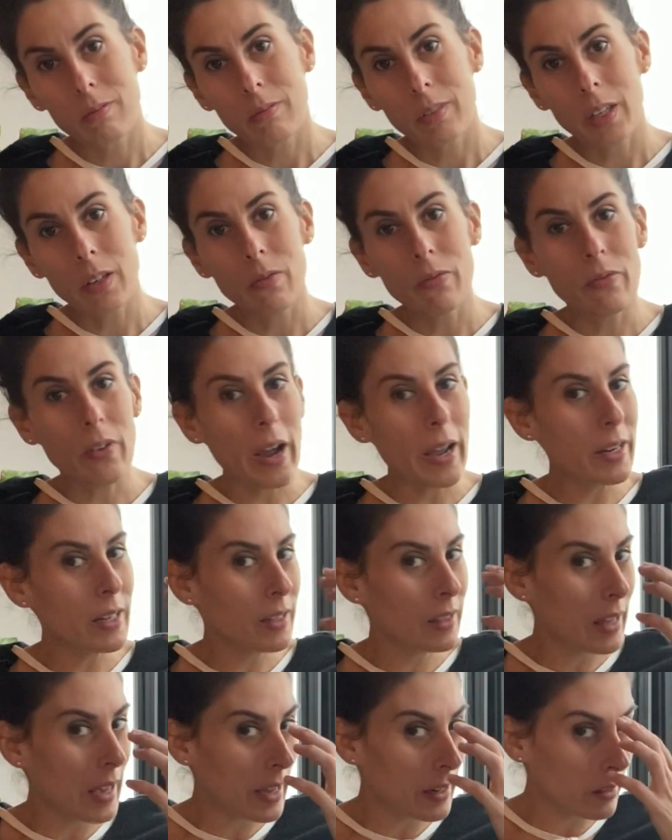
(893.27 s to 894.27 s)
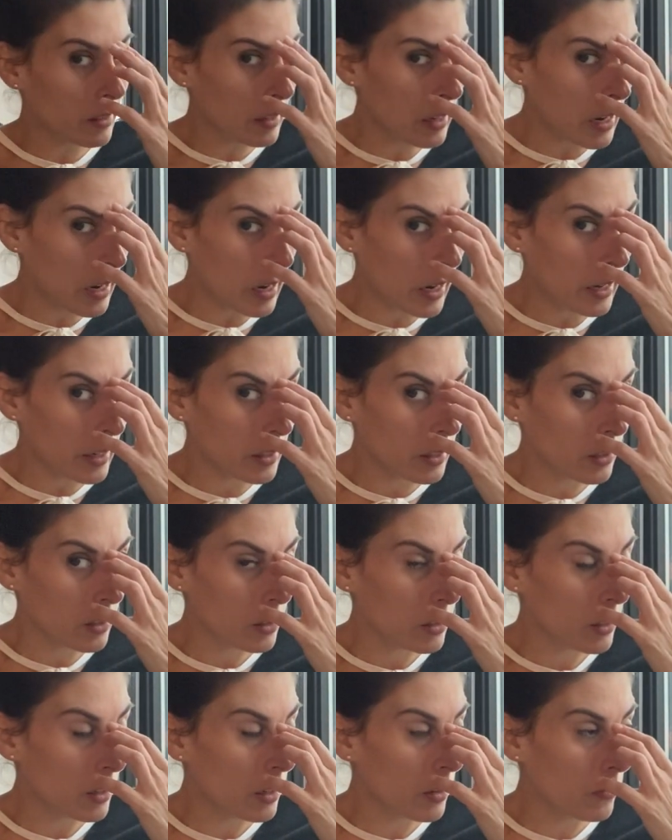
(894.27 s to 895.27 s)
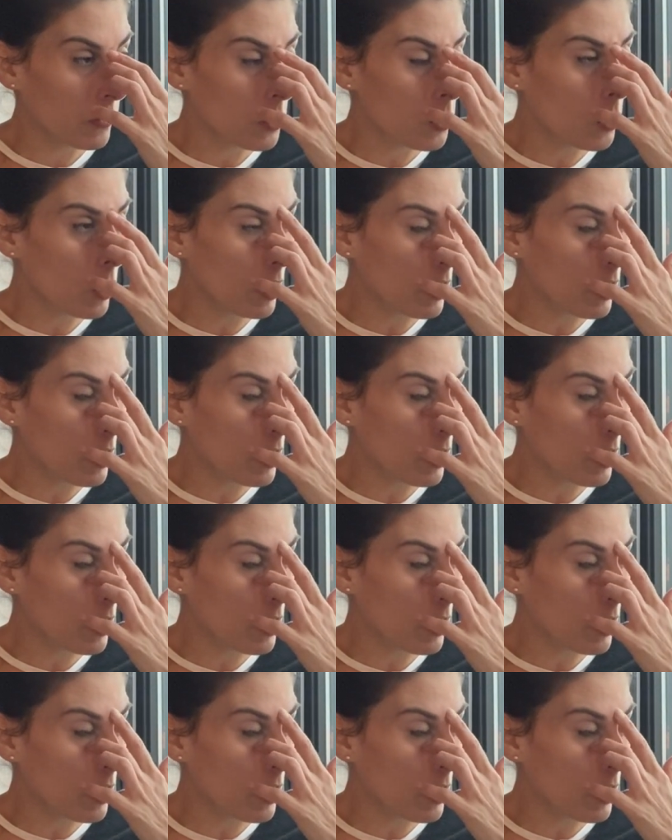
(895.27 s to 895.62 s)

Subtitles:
invited that or not, if you